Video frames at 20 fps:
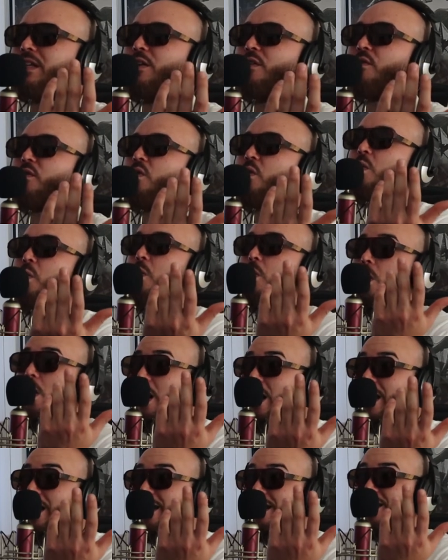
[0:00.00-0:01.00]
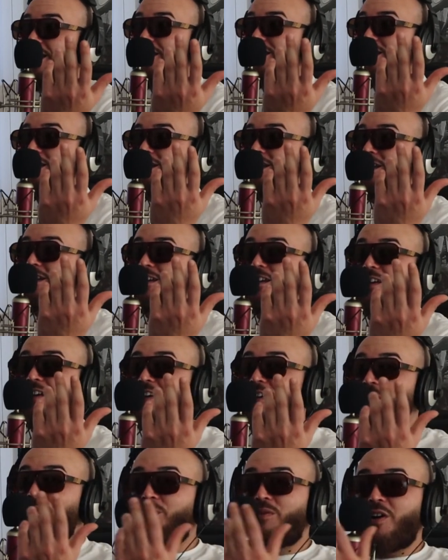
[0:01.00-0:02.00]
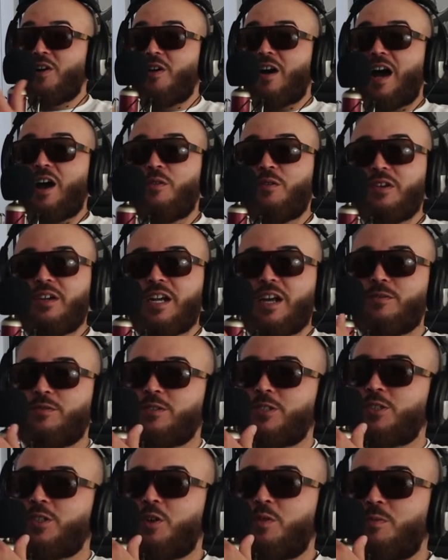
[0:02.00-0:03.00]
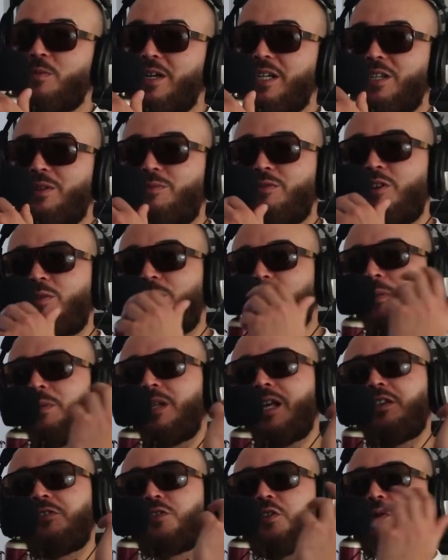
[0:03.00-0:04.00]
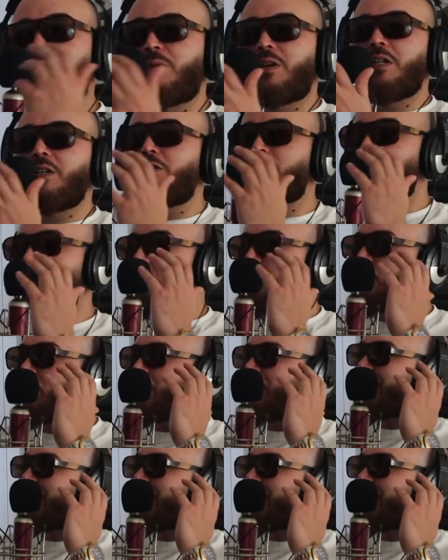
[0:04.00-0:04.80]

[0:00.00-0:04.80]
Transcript: million for what? I'm broke. Bro, I would never show money, bro. People that show money are so